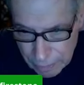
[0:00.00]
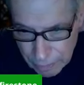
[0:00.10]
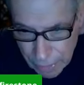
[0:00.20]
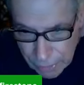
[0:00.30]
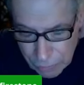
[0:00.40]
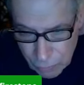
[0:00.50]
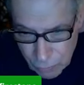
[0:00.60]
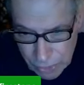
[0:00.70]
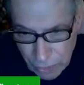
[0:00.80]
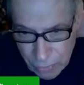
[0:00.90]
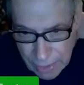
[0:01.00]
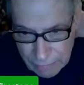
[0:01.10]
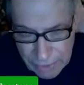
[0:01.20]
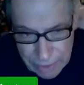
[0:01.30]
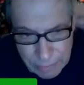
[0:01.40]
but we don't have
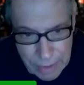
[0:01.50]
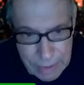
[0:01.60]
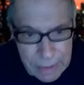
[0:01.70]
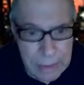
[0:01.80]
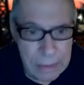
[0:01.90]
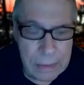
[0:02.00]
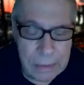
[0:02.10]
anybody